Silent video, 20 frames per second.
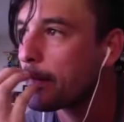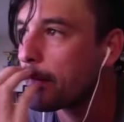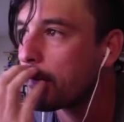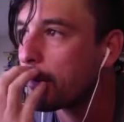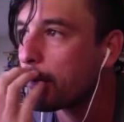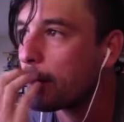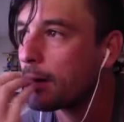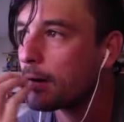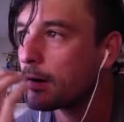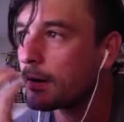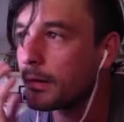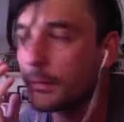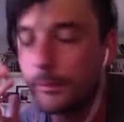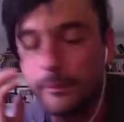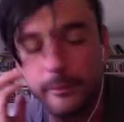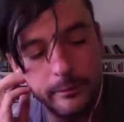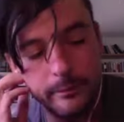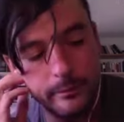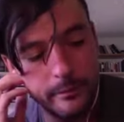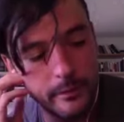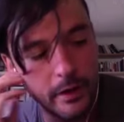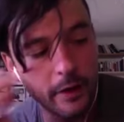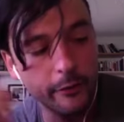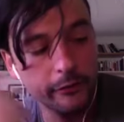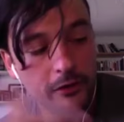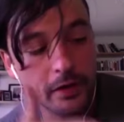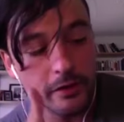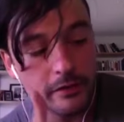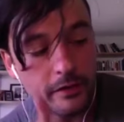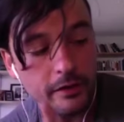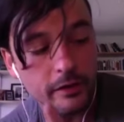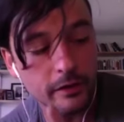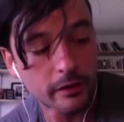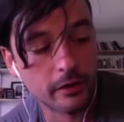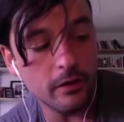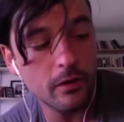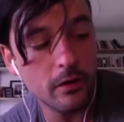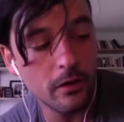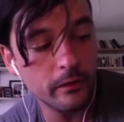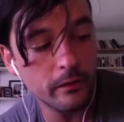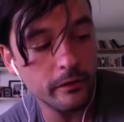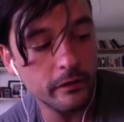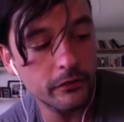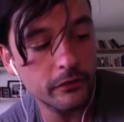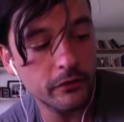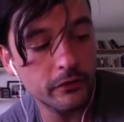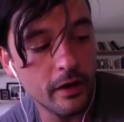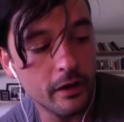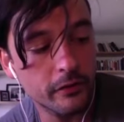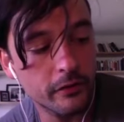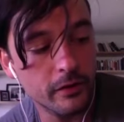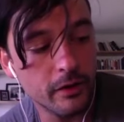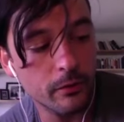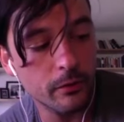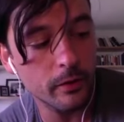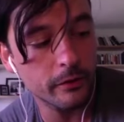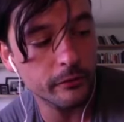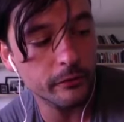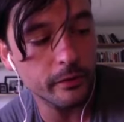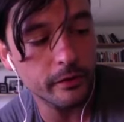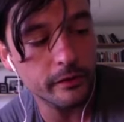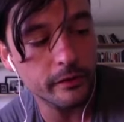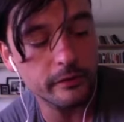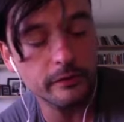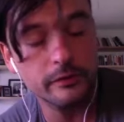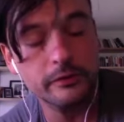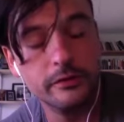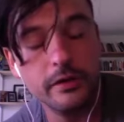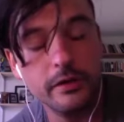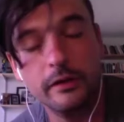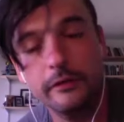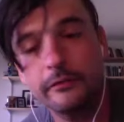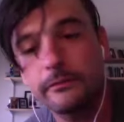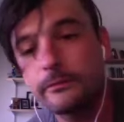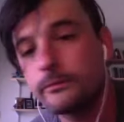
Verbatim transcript: um, i was actually going to call these guys that i worked with and try to